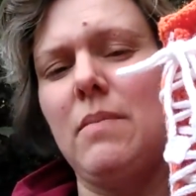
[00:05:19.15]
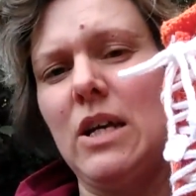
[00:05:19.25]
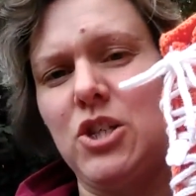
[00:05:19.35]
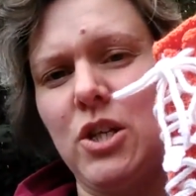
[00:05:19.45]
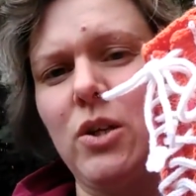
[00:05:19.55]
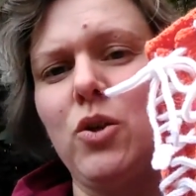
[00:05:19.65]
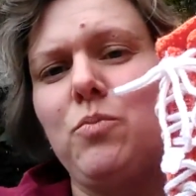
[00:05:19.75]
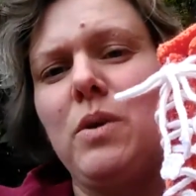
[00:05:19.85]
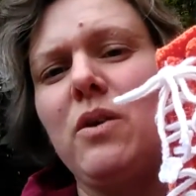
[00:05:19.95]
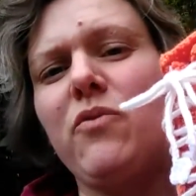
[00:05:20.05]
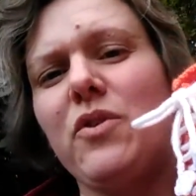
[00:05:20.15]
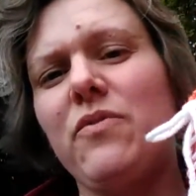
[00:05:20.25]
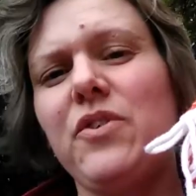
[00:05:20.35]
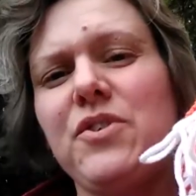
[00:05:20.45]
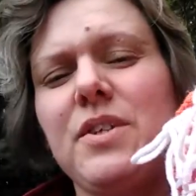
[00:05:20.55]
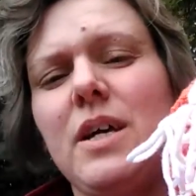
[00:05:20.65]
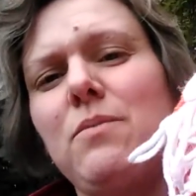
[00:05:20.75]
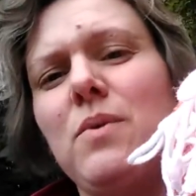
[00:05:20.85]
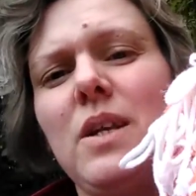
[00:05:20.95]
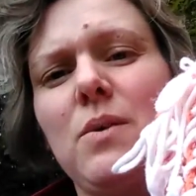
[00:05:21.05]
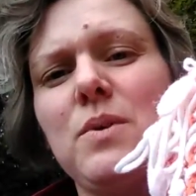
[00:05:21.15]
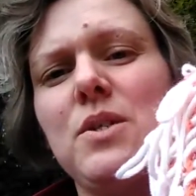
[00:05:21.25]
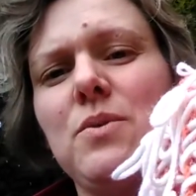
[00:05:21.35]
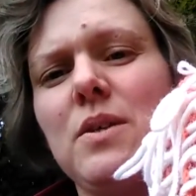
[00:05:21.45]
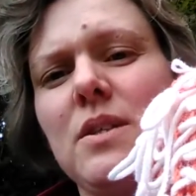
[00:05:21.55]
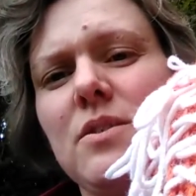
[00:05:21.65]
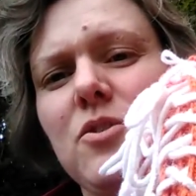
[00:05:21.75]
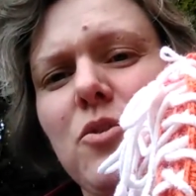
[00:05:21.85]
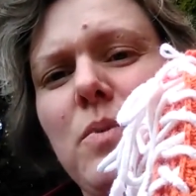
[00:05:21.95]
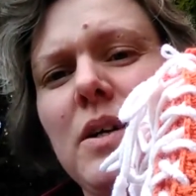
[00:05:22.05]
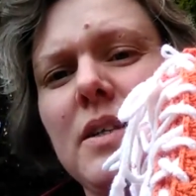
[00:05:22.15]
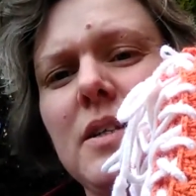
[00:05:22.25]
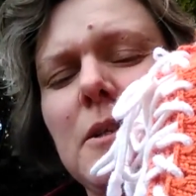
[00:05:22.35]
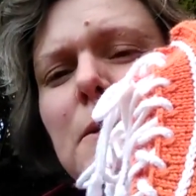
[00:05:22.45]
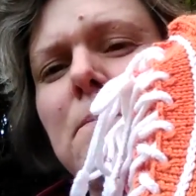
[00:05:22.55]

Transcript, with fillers: magic looping for the first time when I was doing the sock part.